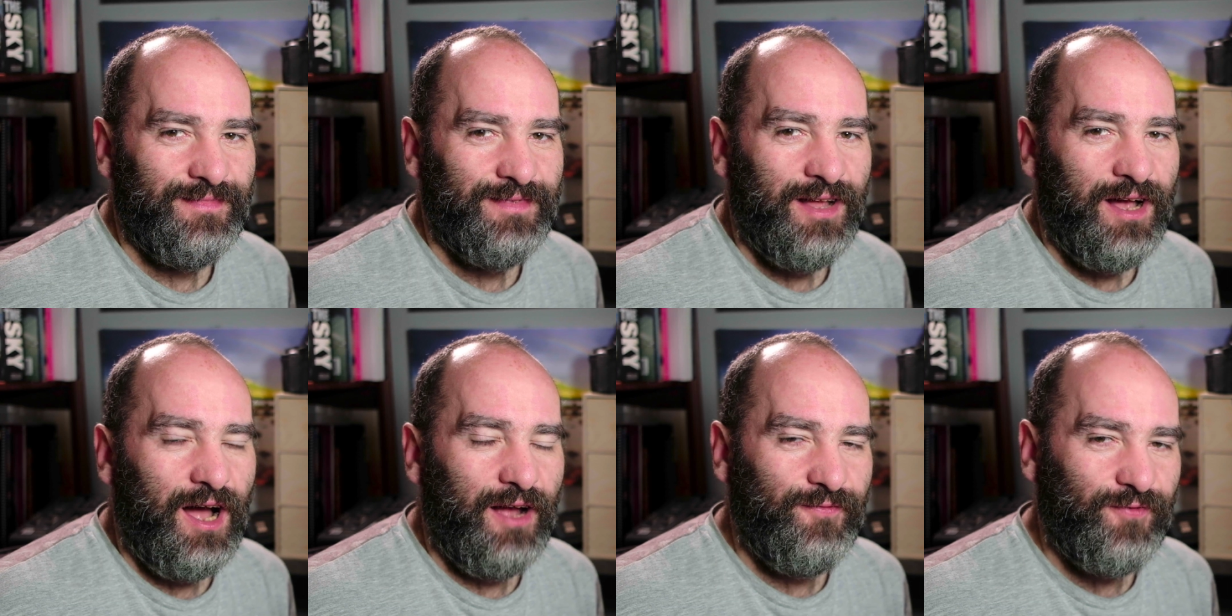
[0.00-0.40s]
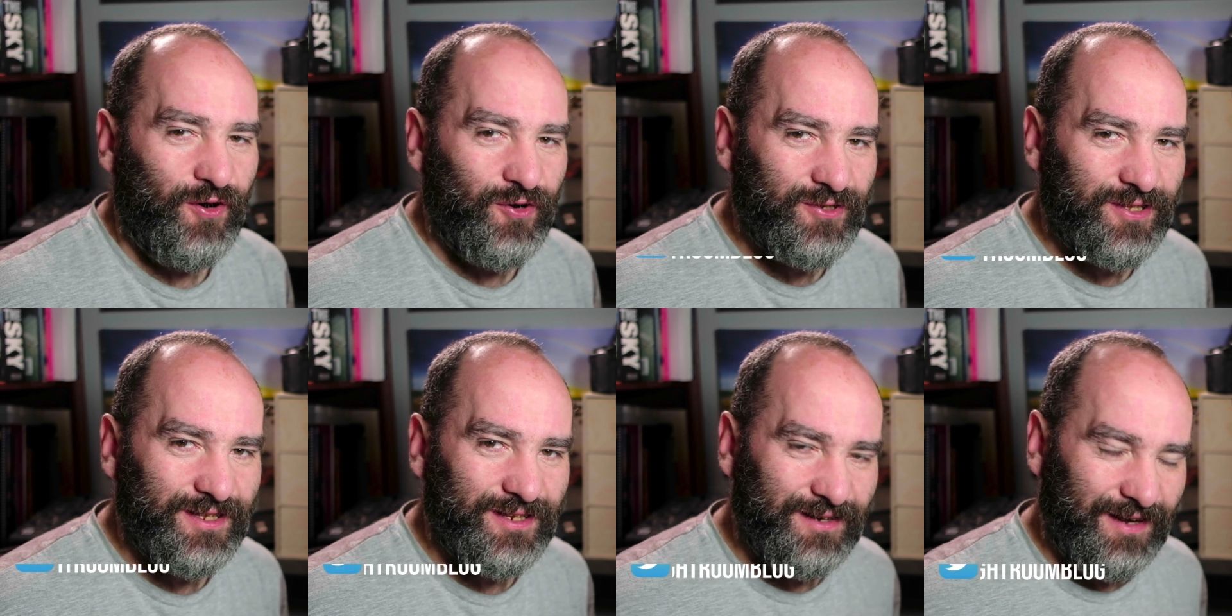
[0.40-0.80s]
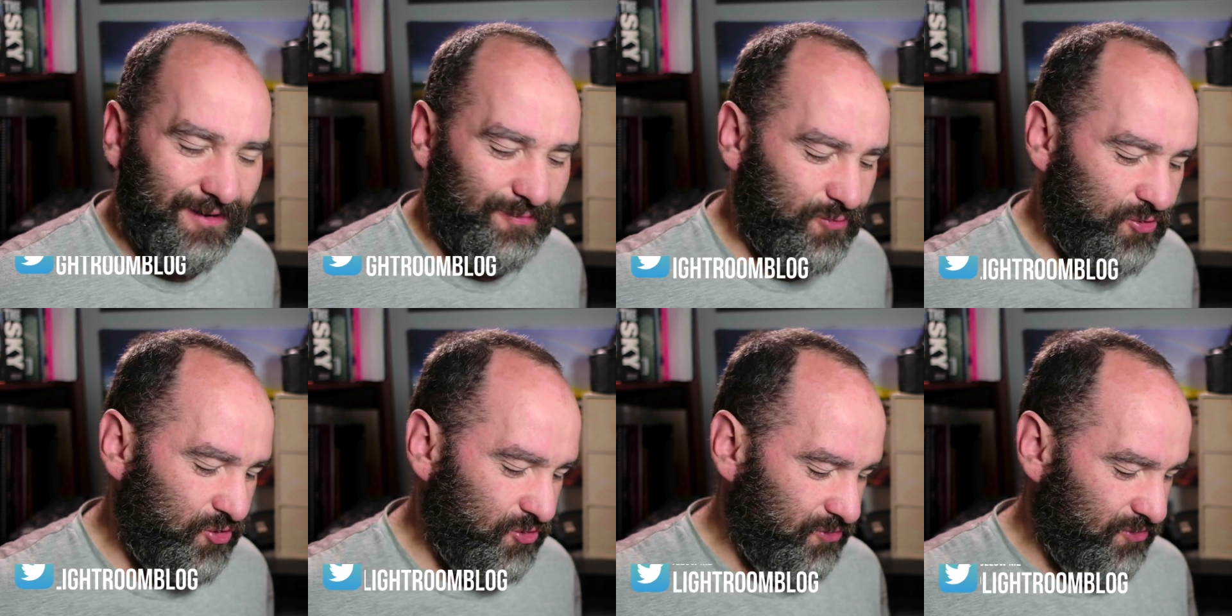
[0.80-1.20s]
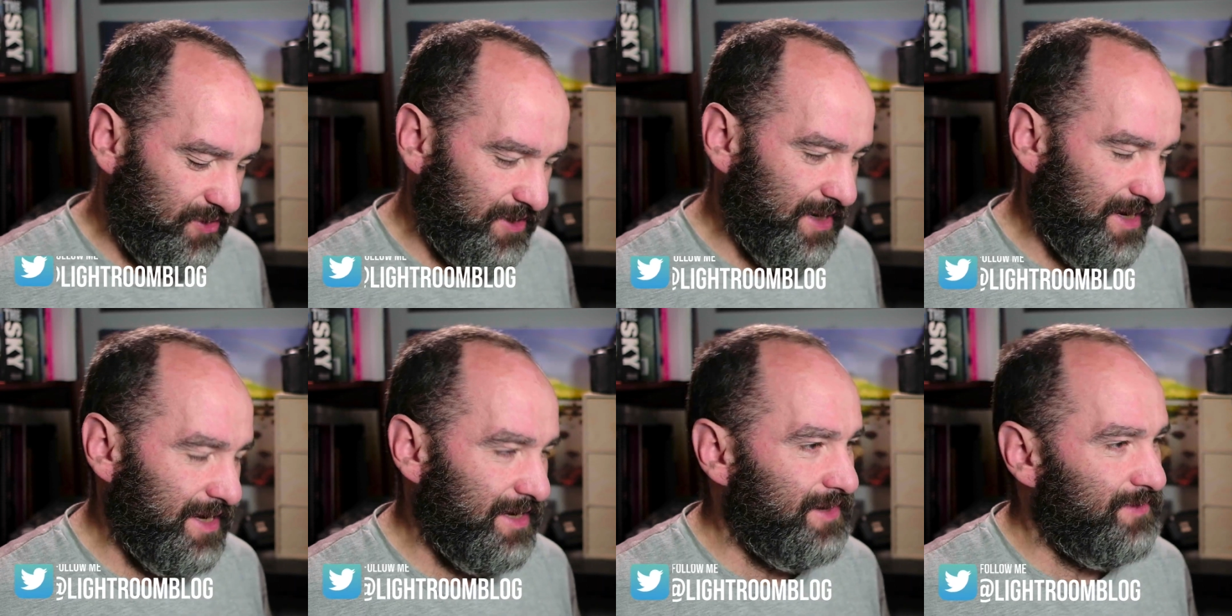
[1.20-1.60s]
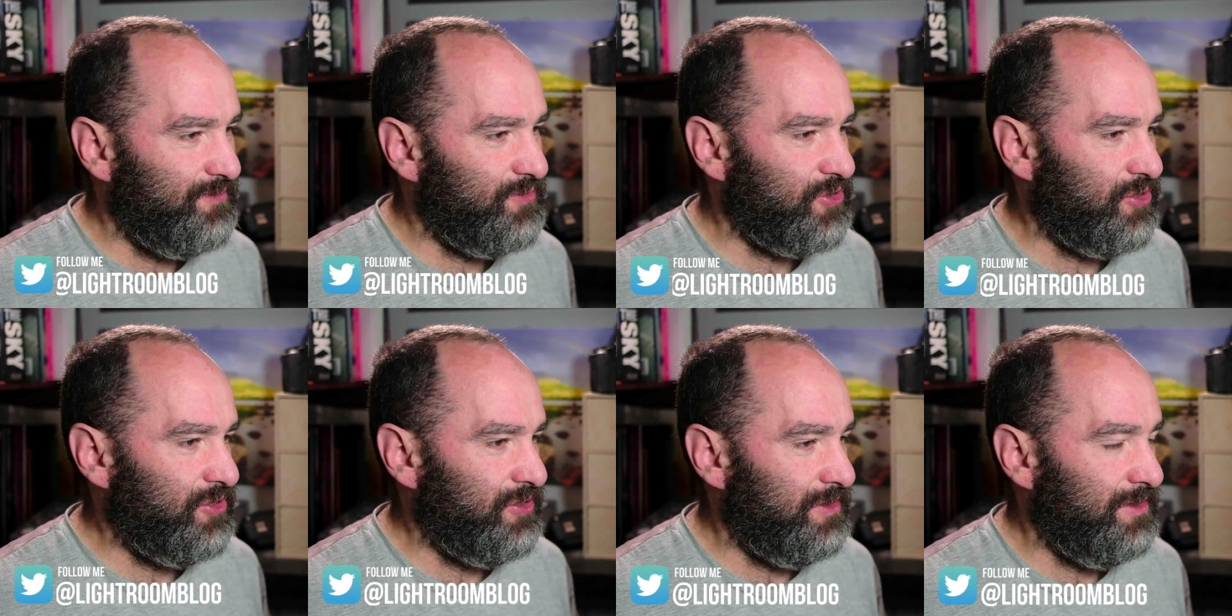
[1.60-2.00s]
Hi folks, it's Lightroom Tuesday,
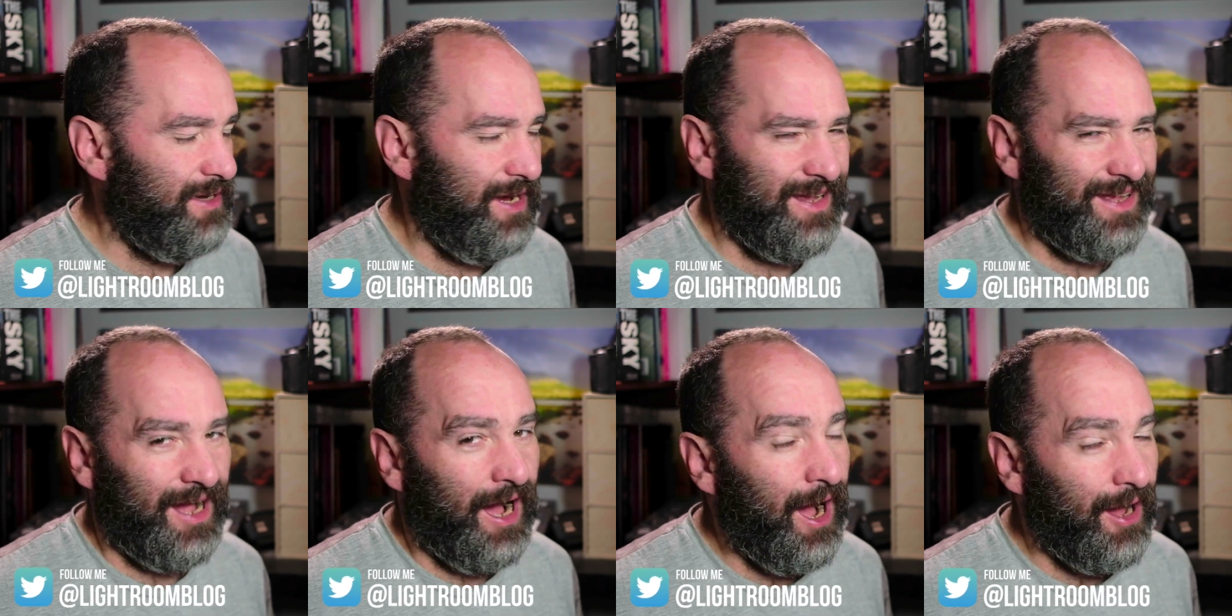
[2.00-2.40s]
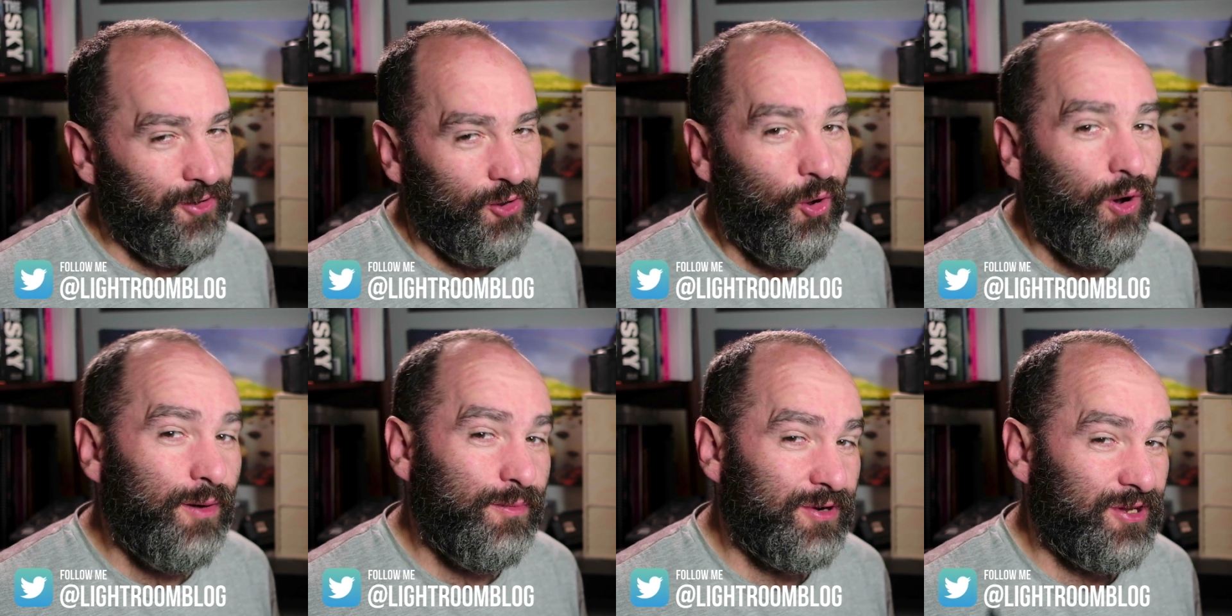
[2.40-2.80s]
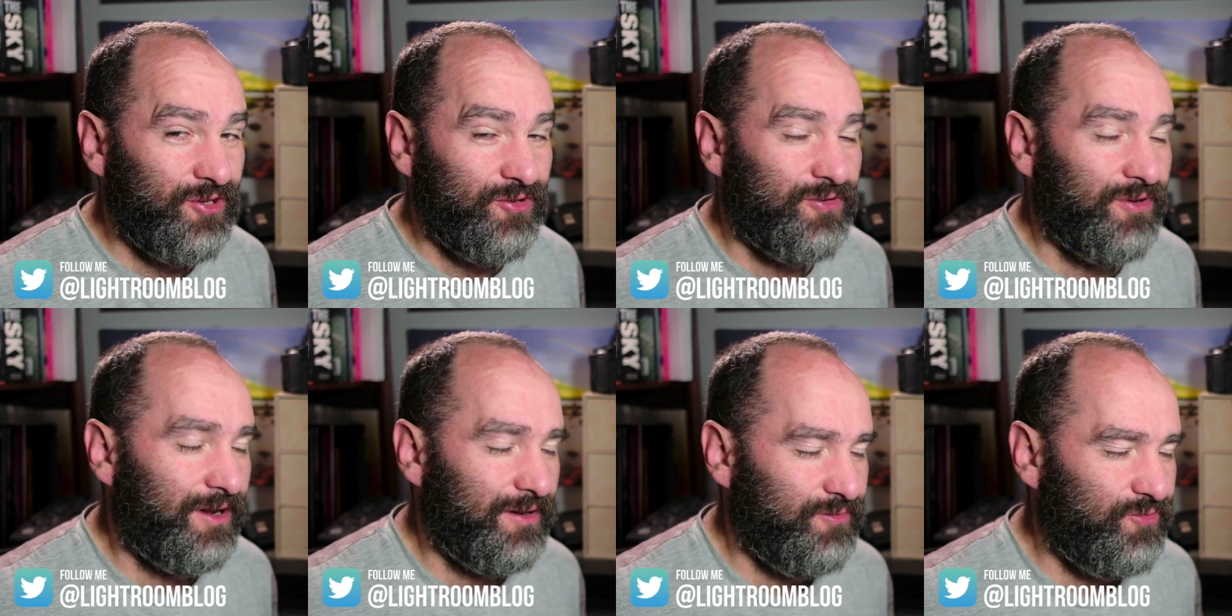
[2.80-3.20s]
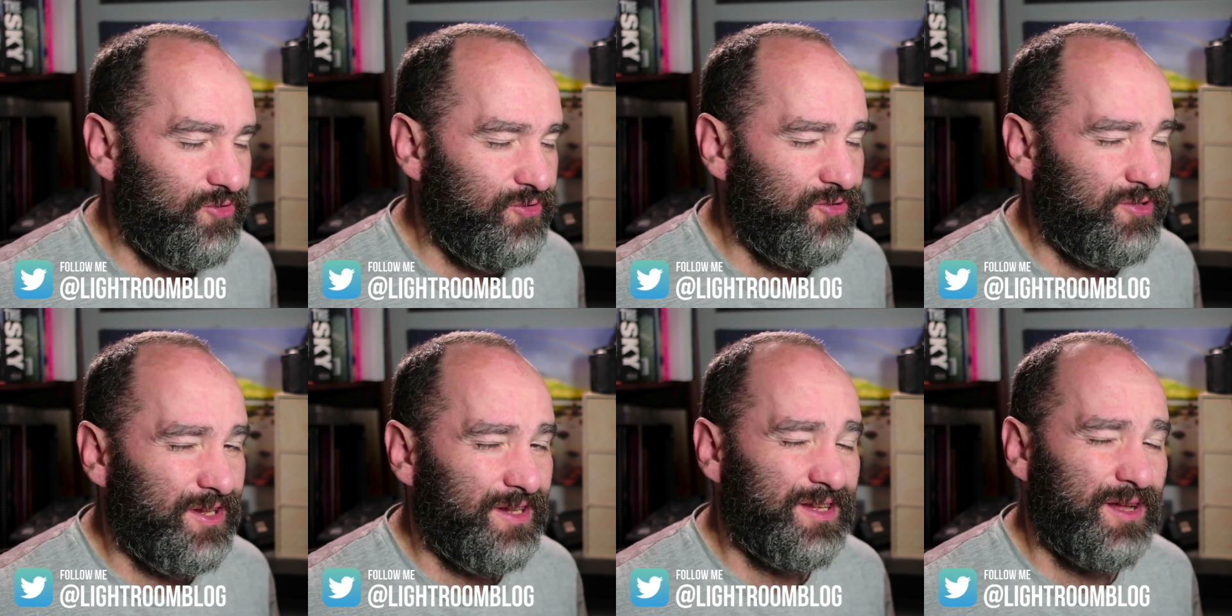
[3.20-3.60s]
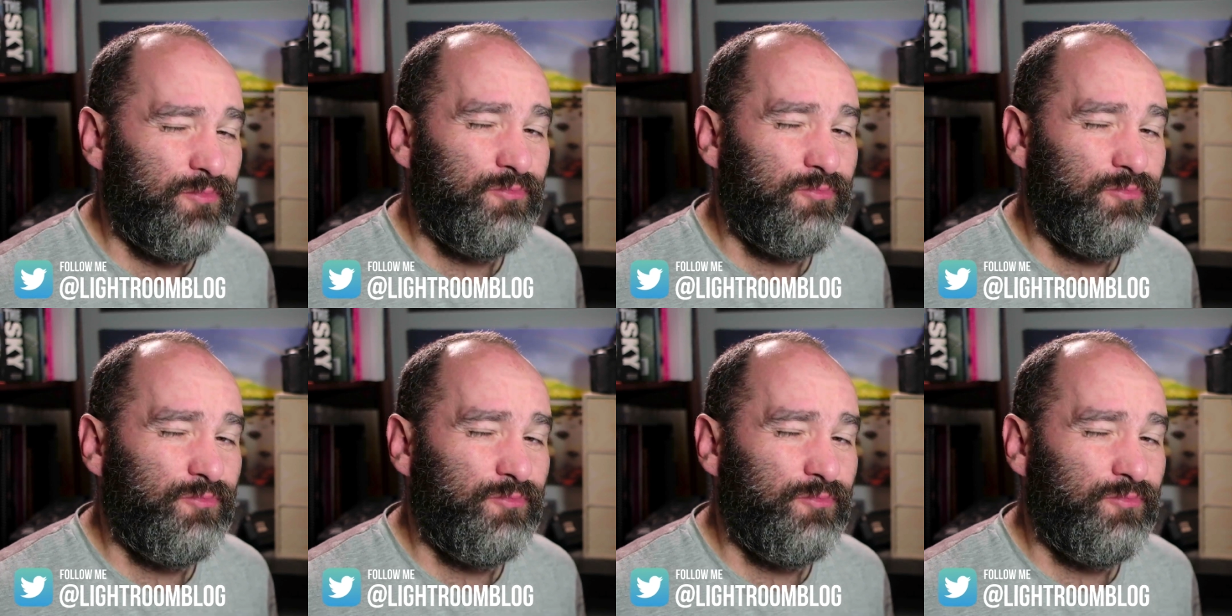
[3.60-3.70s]
so yeah, I know I'm going to be doing Lightroom Tuesdays.